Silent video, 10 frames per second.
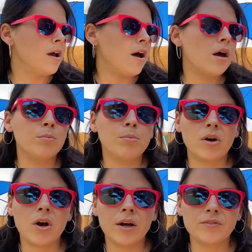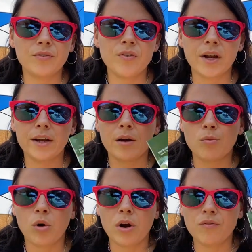but I'll have to find out
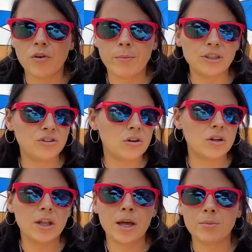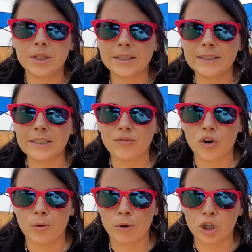more information on that. But this is
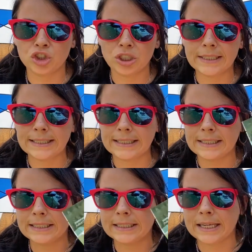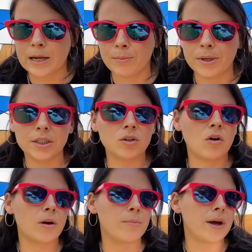for emergencies that I'm going to
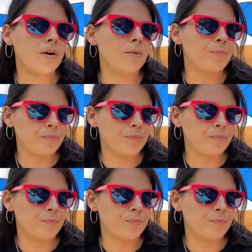talk about.